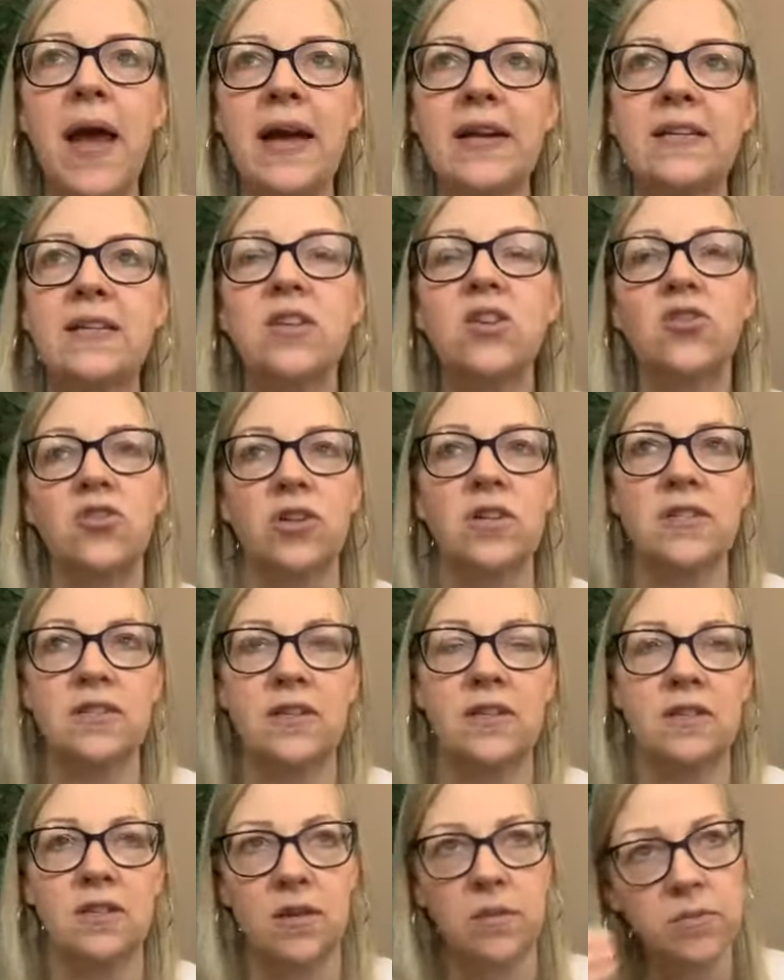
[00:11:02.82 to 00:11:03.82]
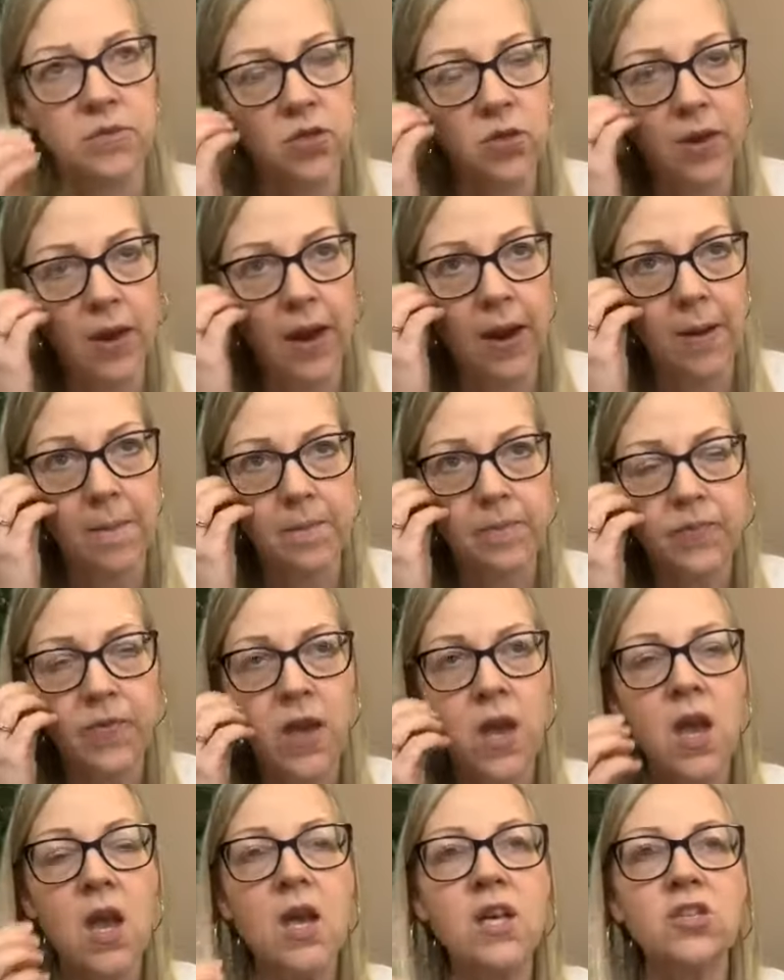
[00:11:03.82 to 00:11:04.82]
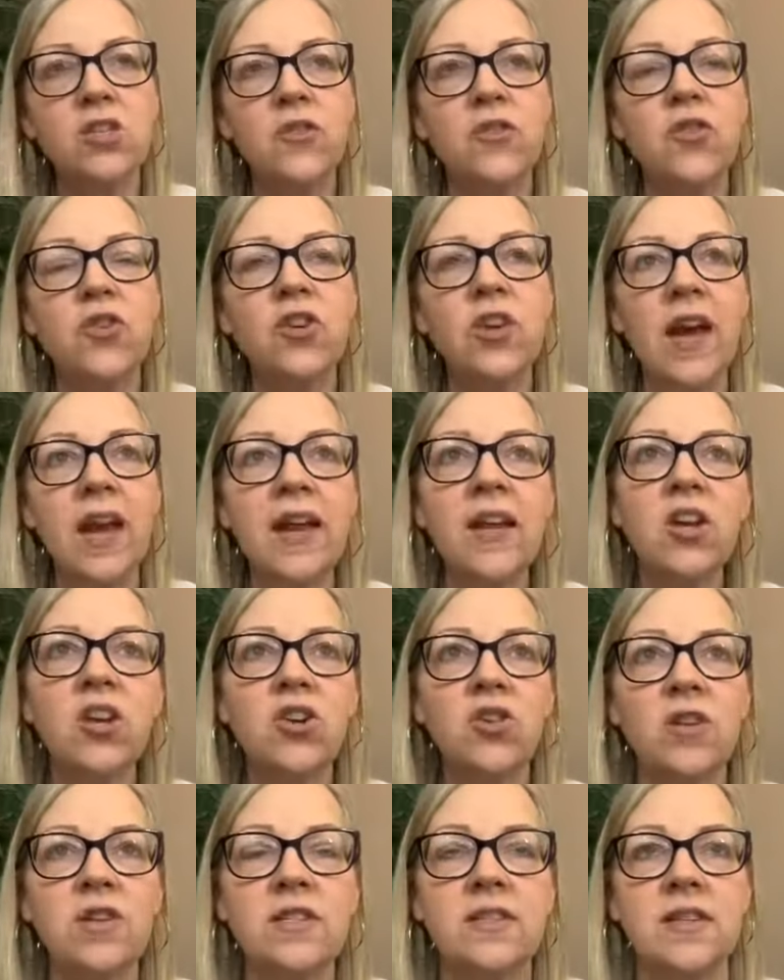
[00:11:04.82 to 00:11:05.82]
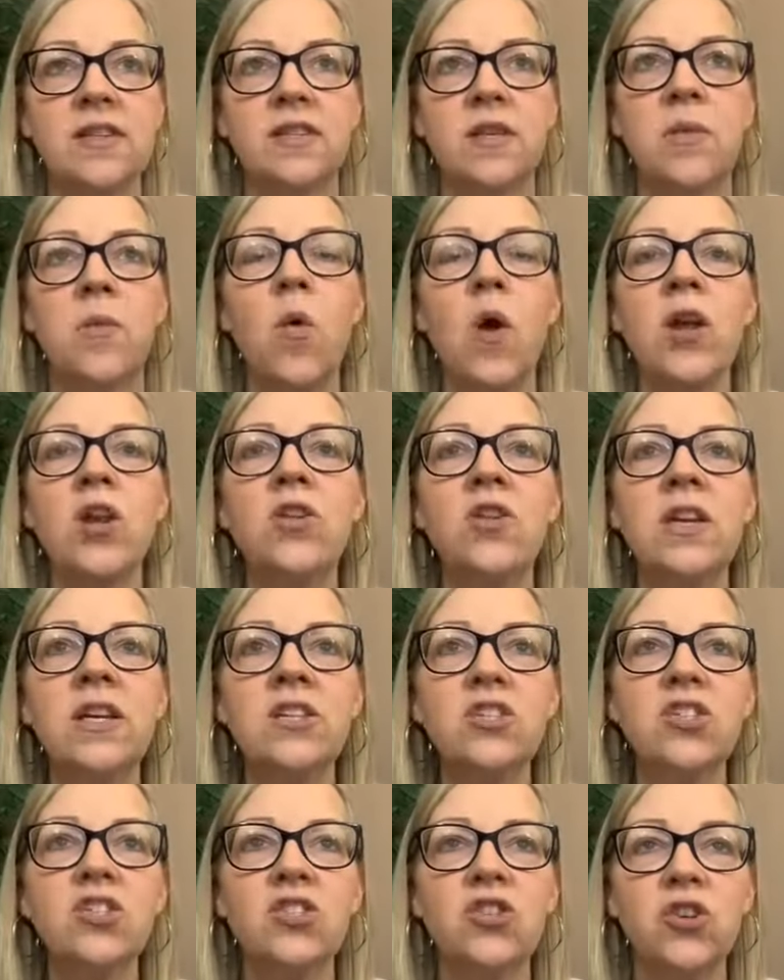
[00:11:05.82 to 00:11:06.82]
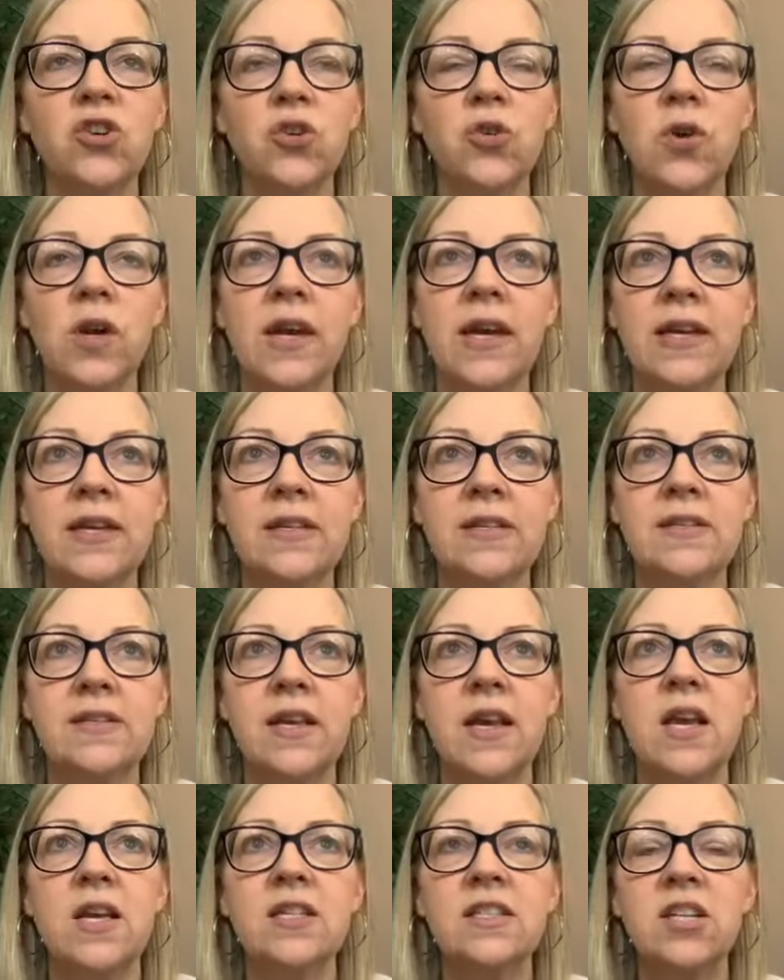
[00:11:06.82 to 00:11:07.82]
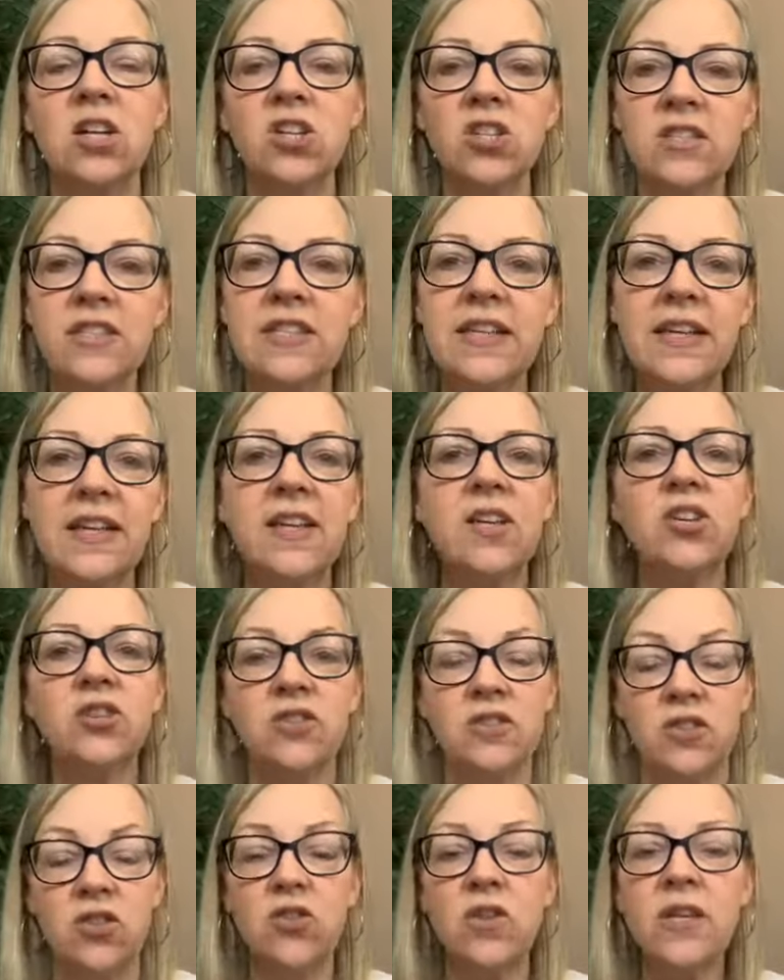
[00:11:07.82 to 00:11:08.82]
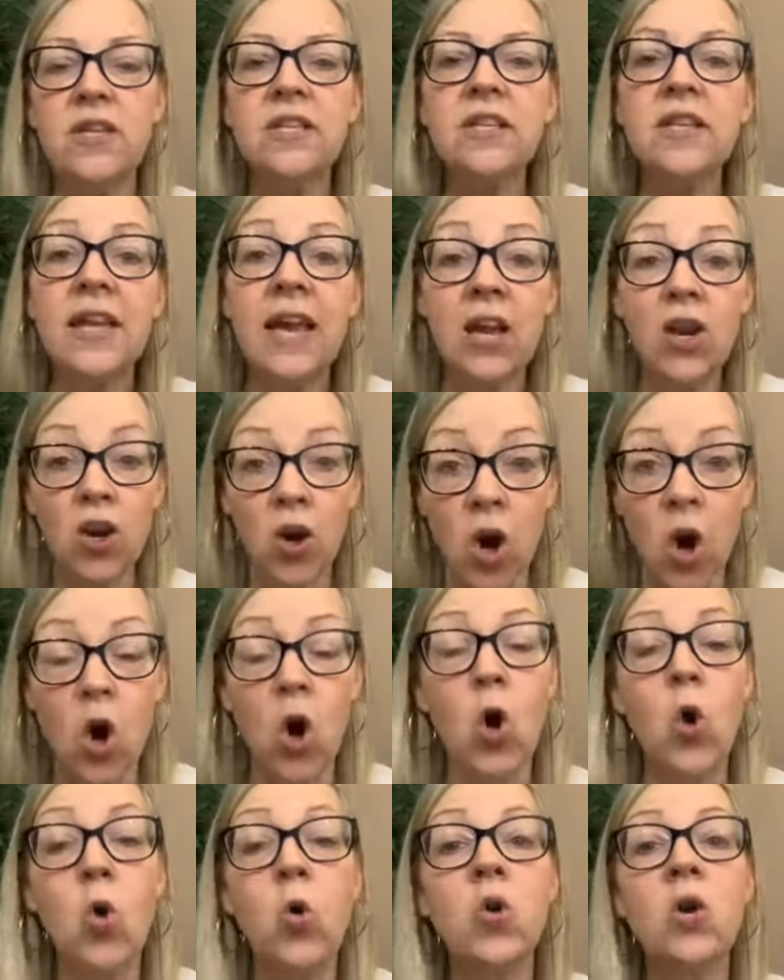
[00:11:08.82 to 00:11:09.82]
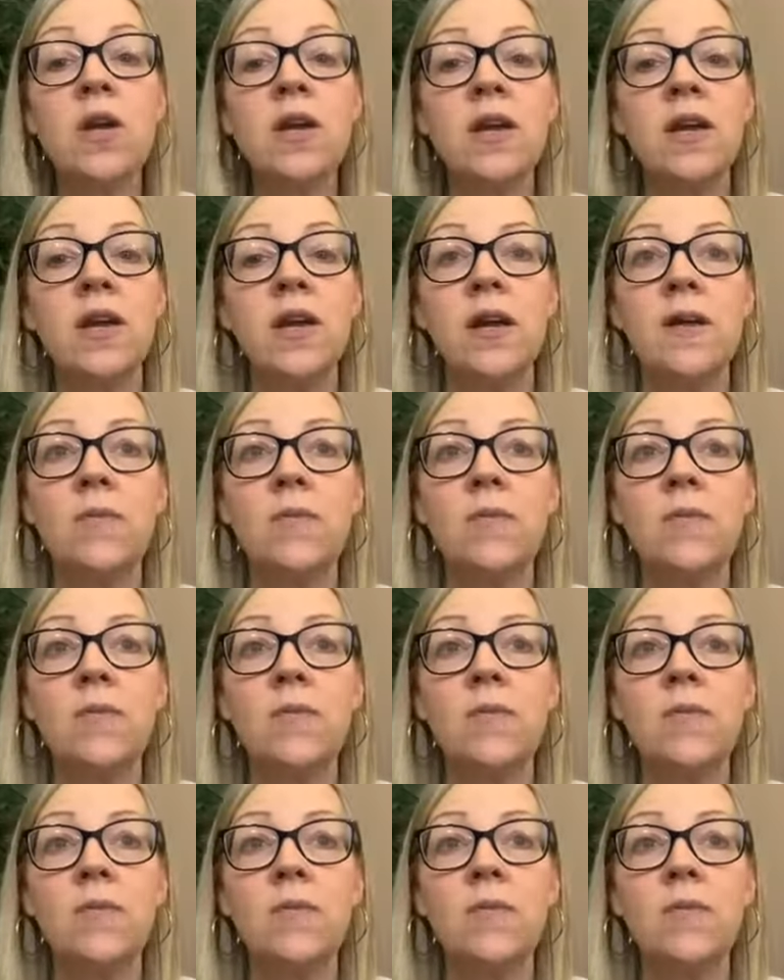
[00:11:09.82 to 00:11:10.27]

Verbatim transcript: back to the criticisms, okay? So if you're getting a criticism, what you need to do is start seeing your, you need to get your own,